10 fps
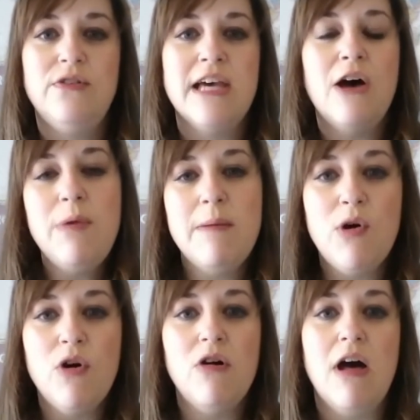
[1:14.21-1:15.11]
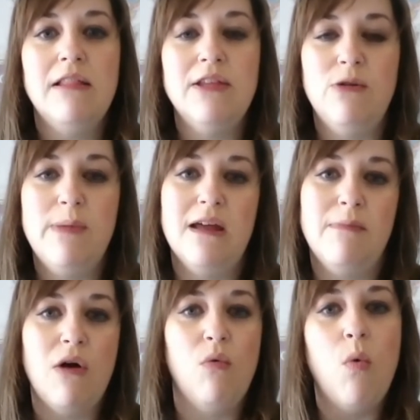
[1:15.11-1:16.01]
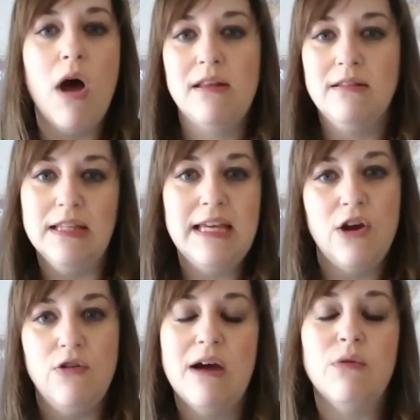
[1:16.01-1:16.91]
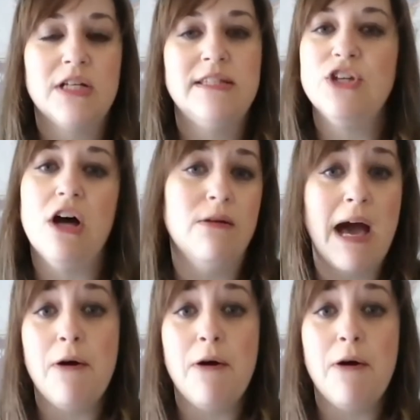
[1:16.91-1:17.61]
tell people a little bit about what Lingo Networks is all about.